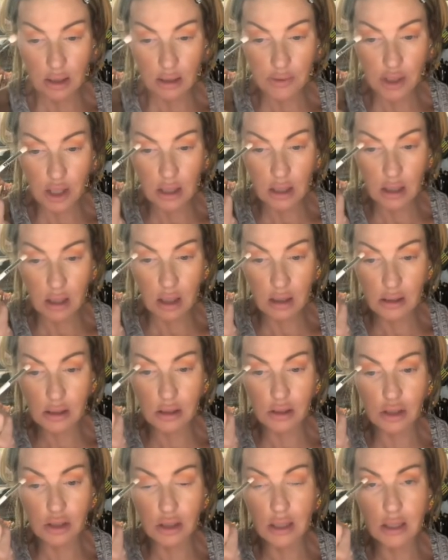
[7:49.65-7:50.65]
I'm trying to
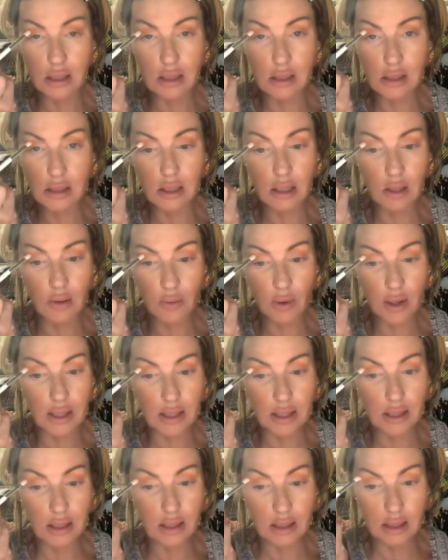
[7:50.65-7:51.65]
concentrate this like
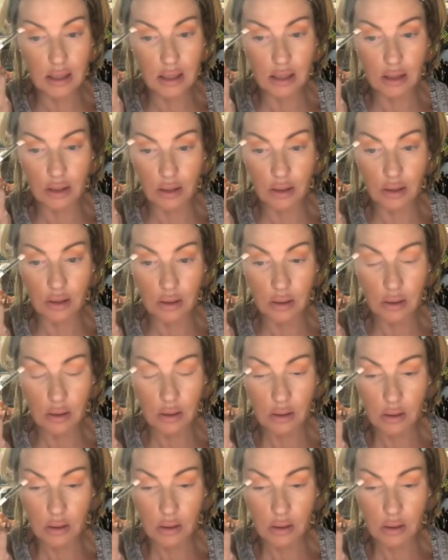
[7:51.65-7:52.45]
right in here,